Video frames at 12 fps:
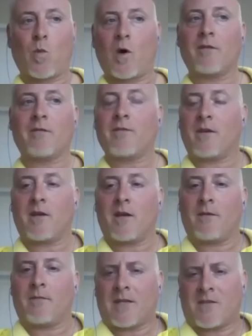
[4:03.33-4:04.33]
of
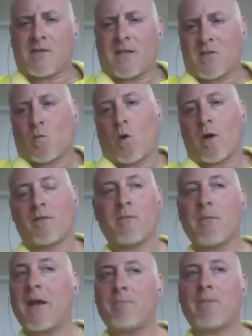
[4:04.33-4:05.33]
the
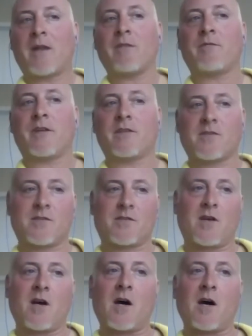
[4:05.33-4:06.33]
many benefits
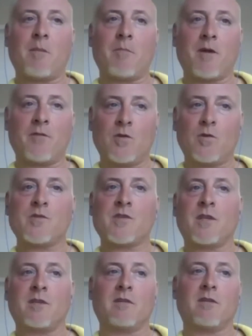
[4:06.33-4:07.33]
of
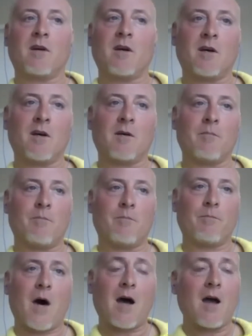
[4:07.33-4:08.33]
using.
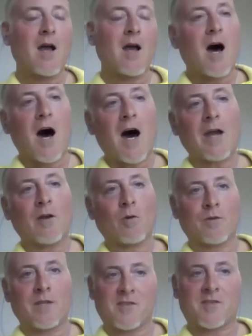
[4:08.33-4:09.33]
I don't
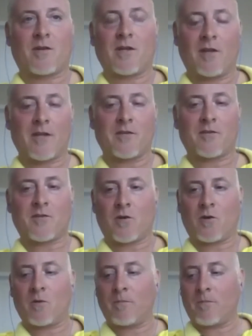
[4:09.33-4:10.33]
necessarily like the
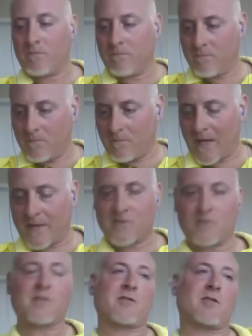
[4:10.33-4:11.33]
term
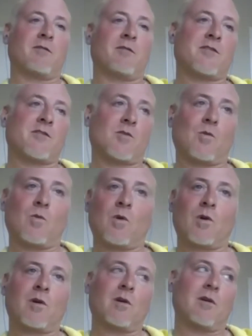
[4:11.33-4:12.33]
answering service
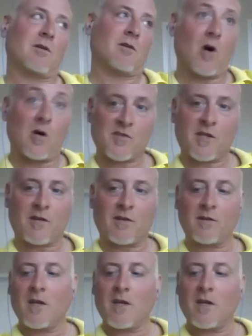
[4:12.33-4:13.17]
or call center.